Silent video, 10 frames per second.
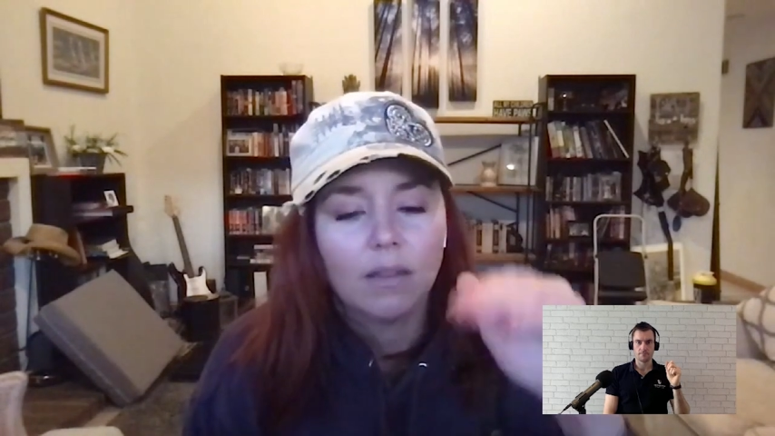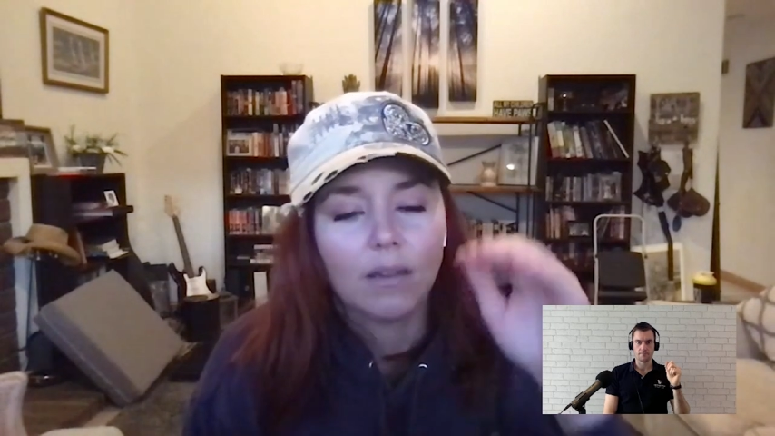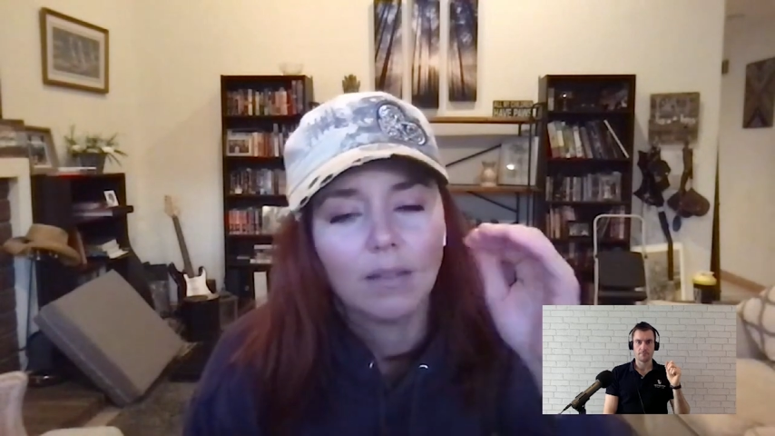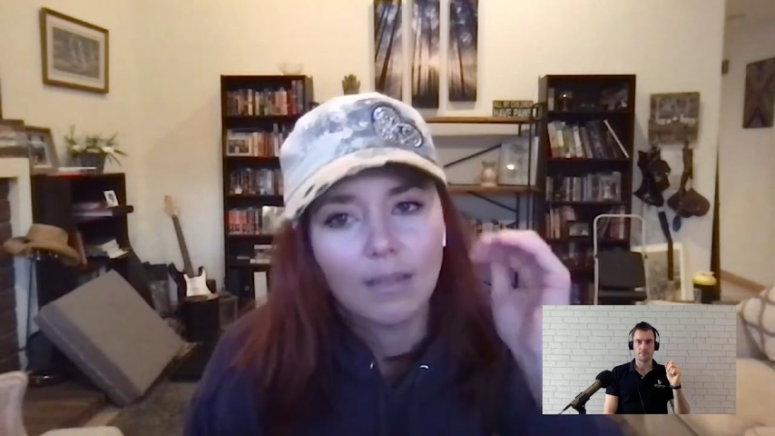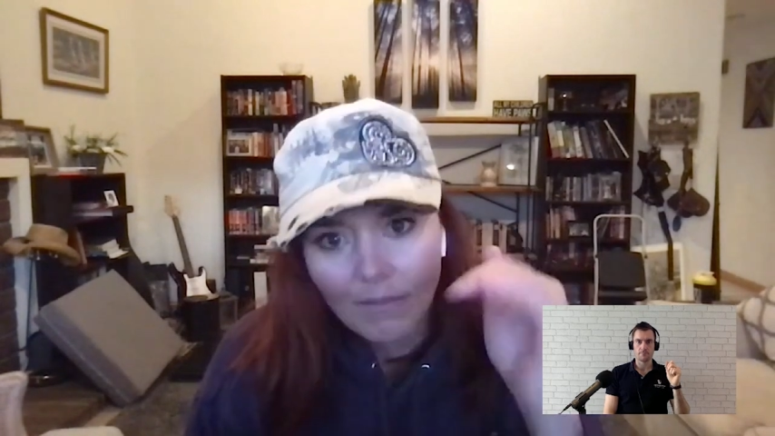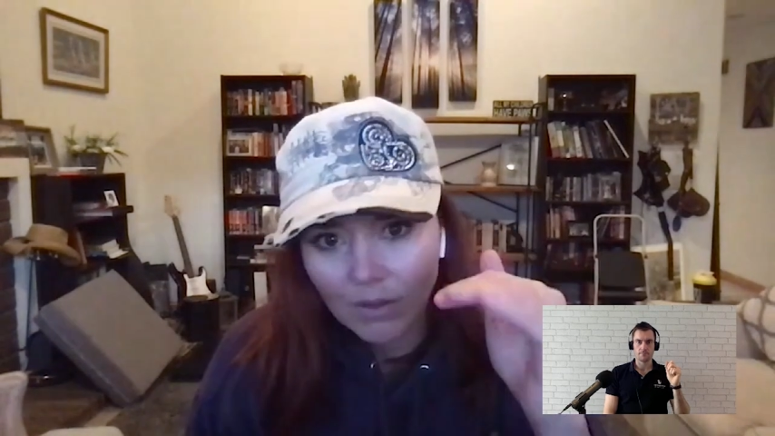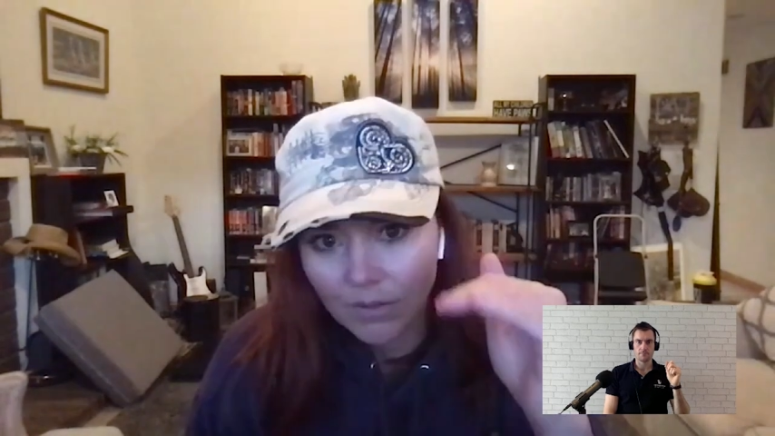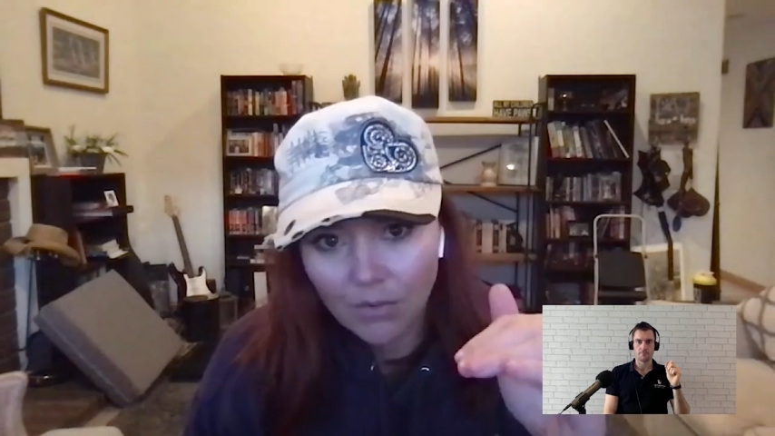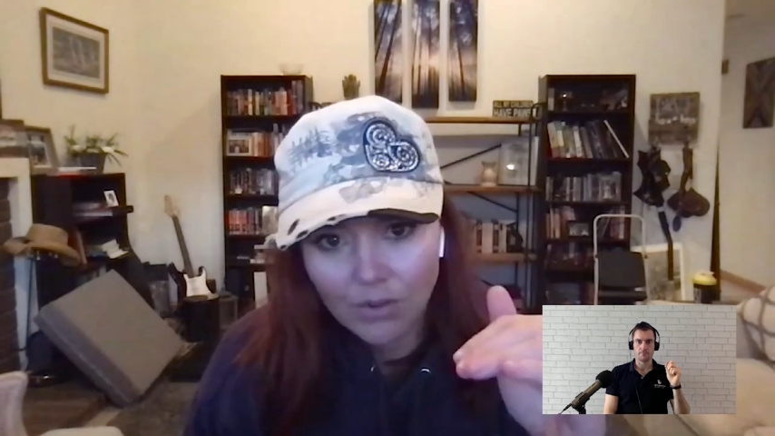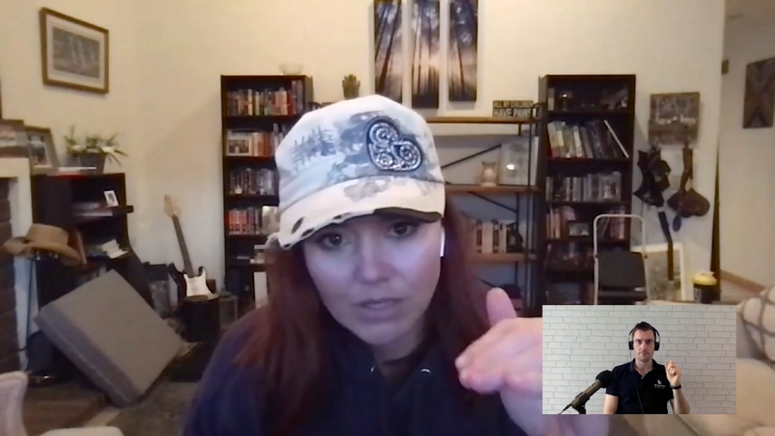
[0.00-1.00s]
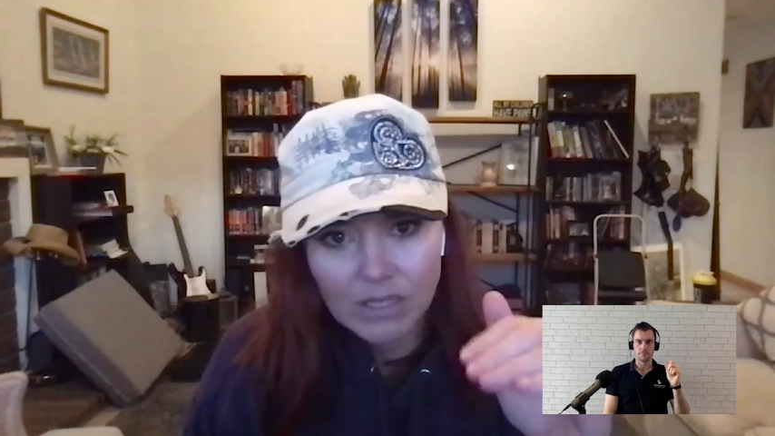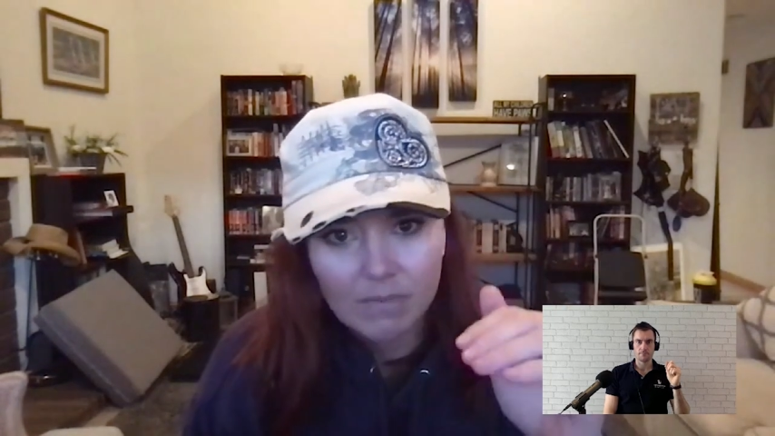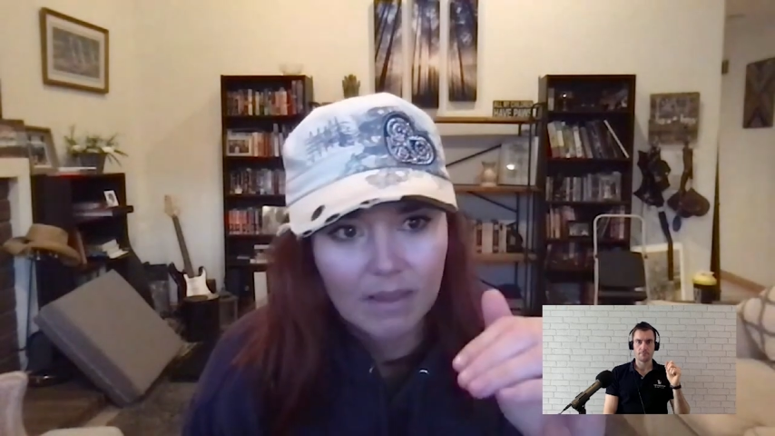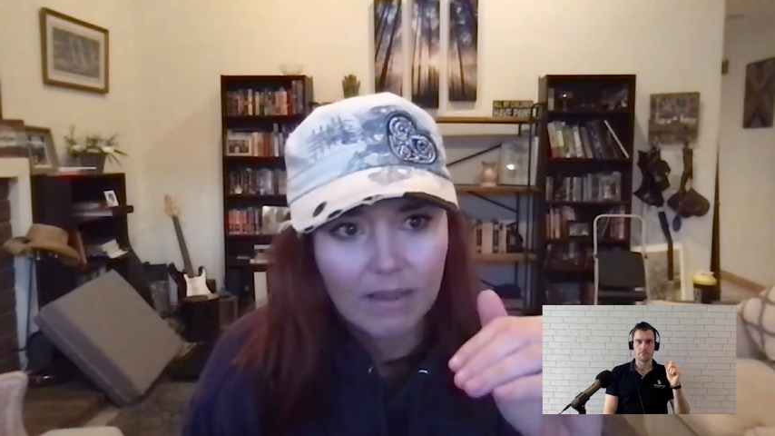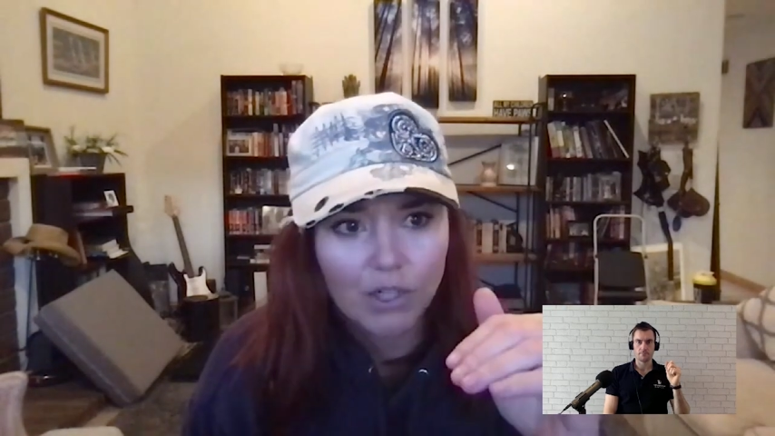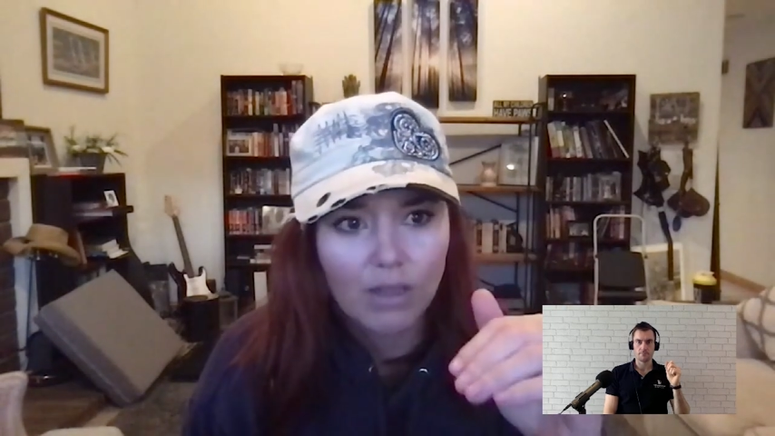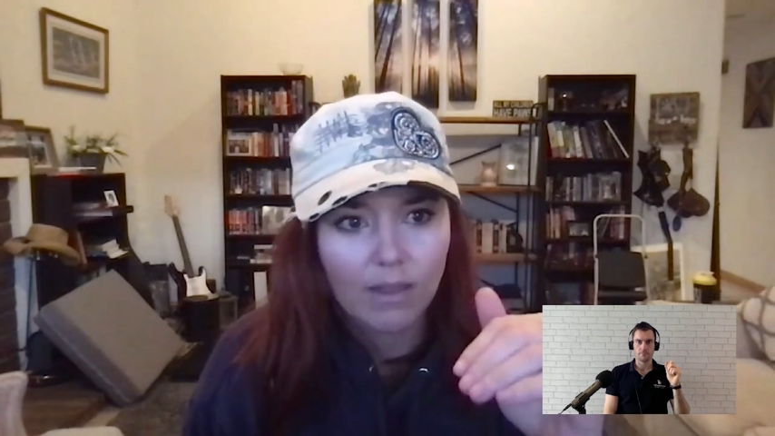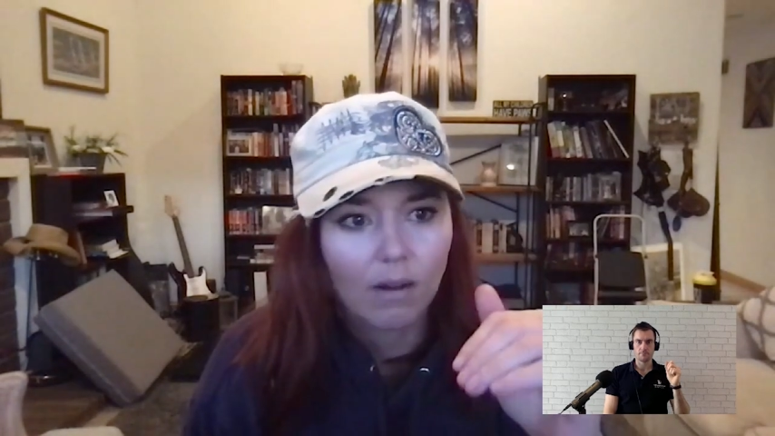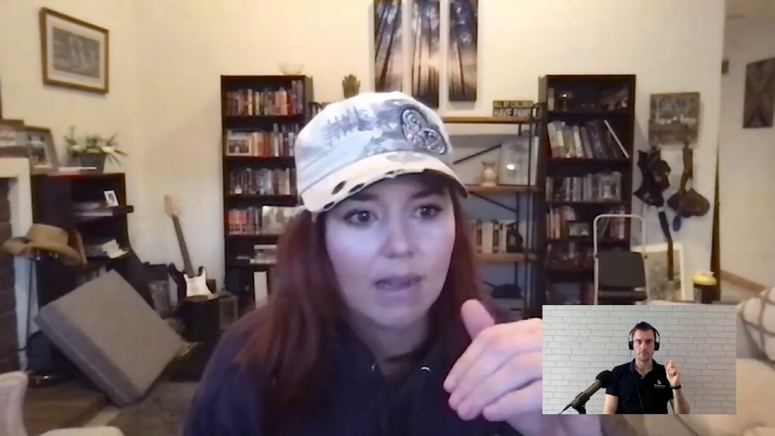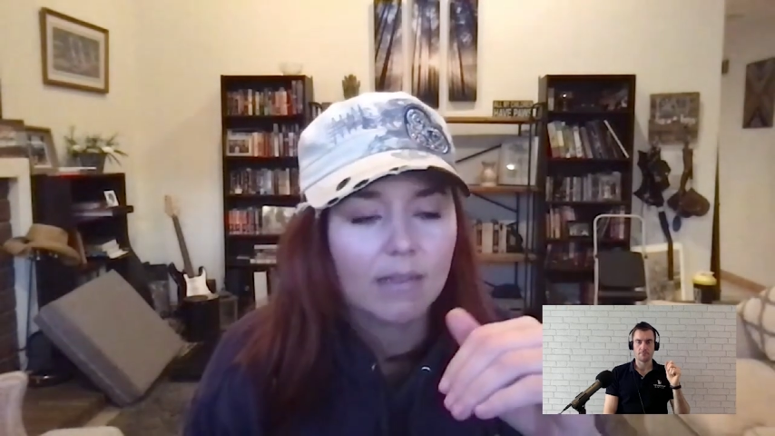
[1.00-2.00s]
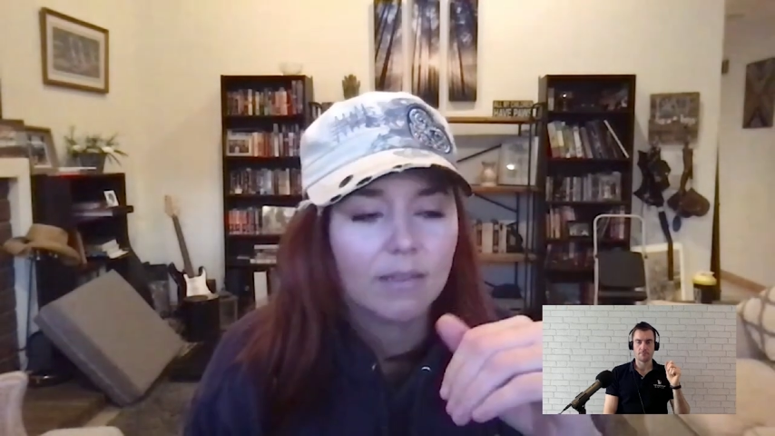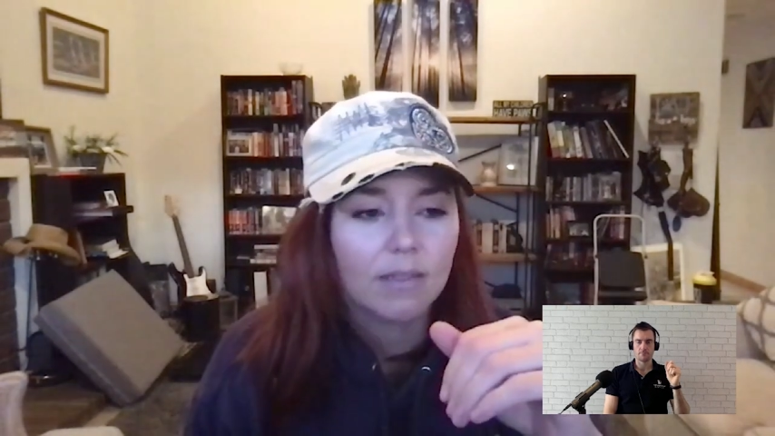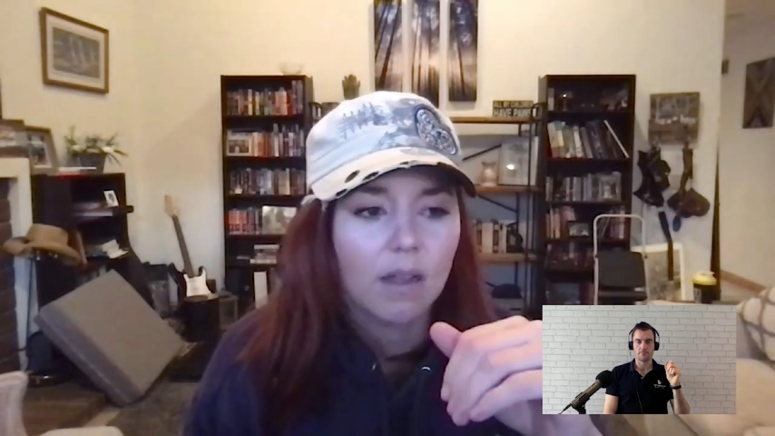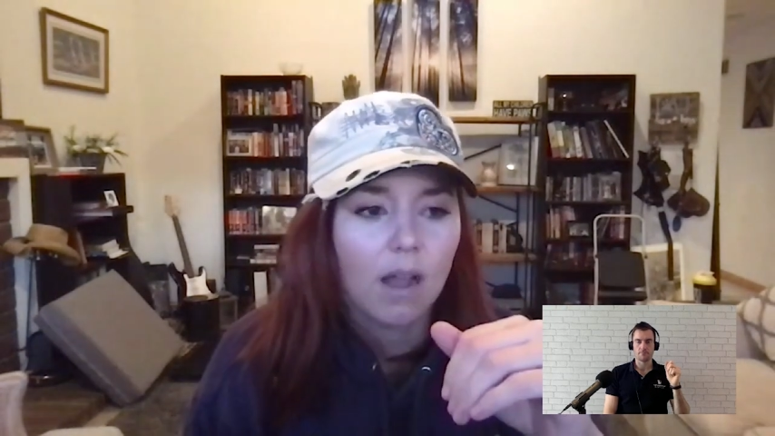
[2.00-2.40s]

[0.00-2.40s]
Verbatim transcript: the level of overstimulation there is,